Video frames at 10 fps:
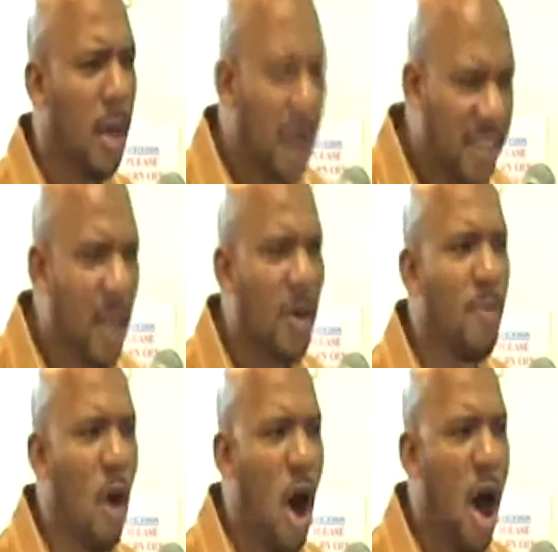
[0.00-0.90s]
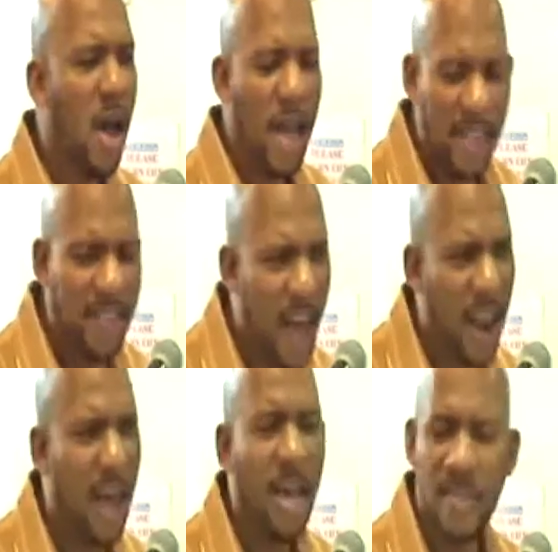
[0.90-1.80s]
Bless her with more and
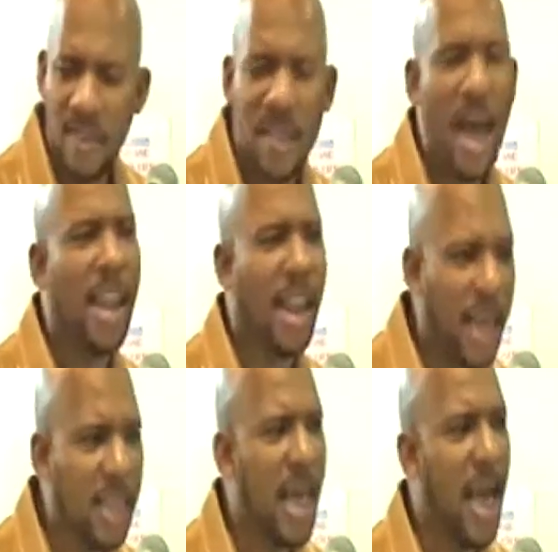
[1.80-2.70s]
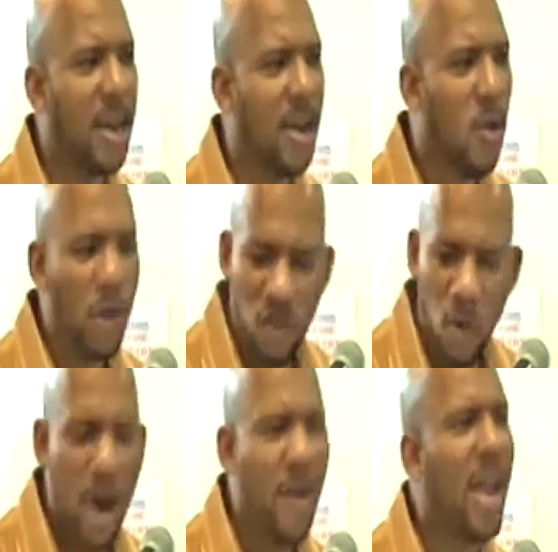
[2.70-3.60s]
tell her, sister, I like that. What
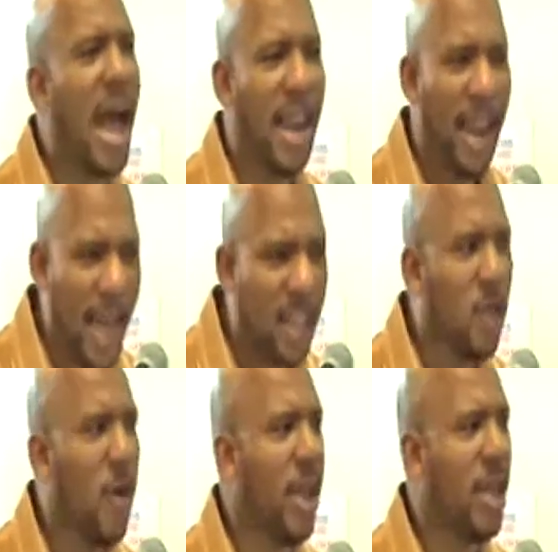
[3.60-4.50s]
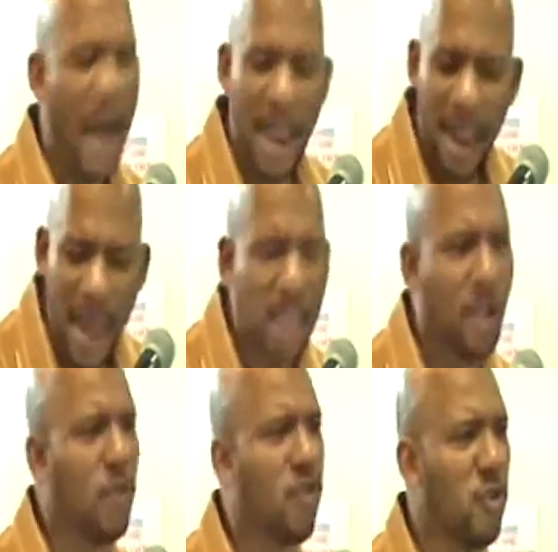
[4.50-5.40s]
you're wearing, I like the way, I
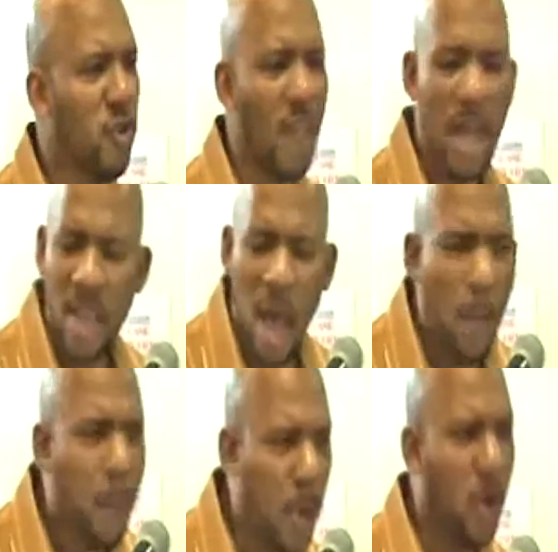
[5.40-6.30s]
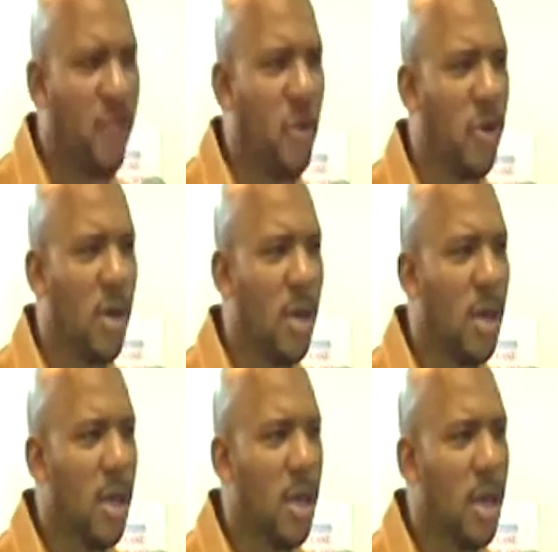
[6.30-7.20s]
like those shoes. They are beautiful.
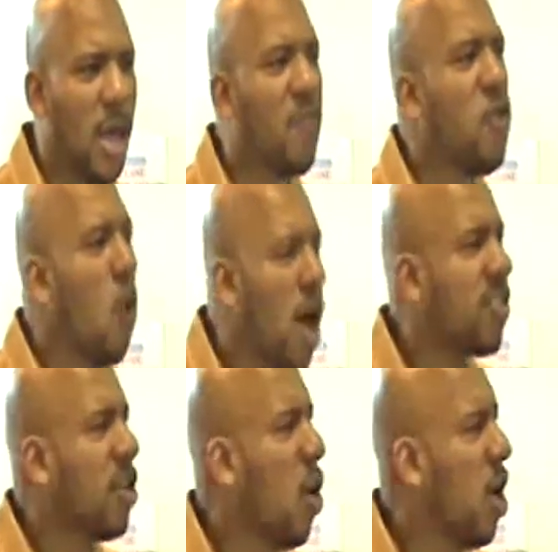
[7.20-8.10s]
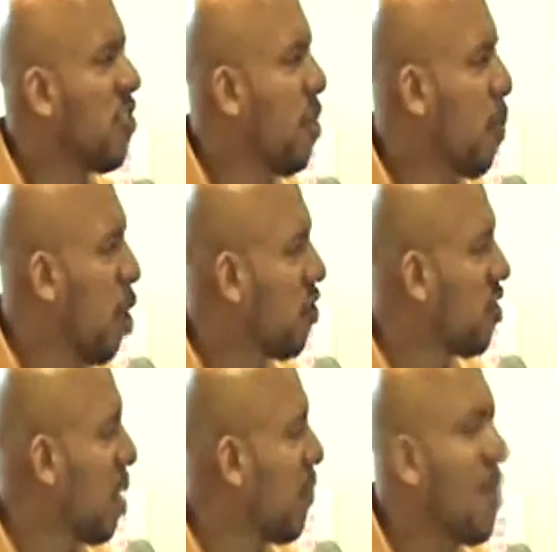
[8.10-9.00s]
If you want to know where she
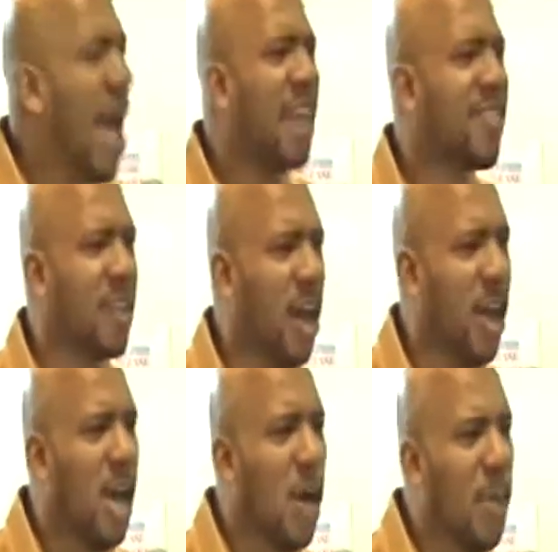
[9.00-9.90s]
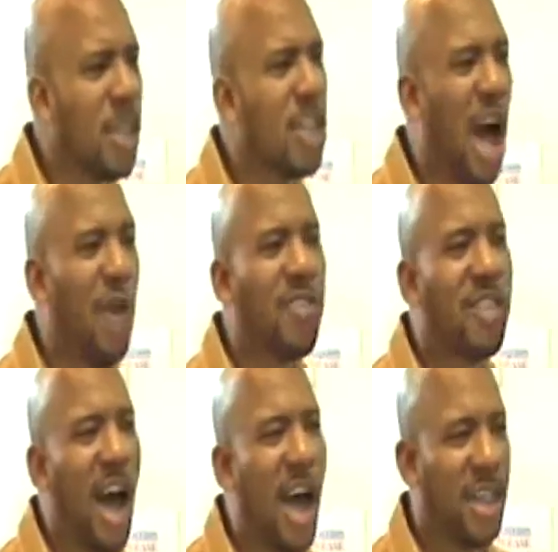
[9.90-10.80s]
purchased them from, ask her. But don't
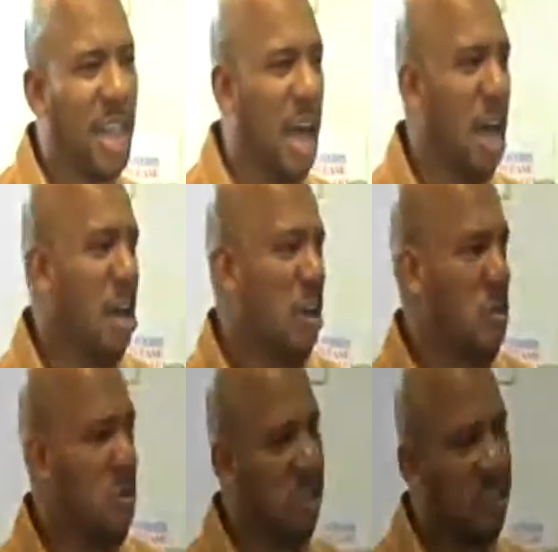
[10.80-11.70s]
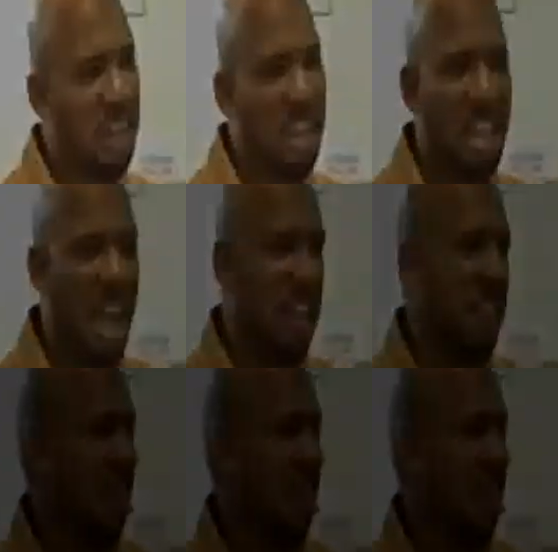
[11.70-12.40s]
start the, who does she think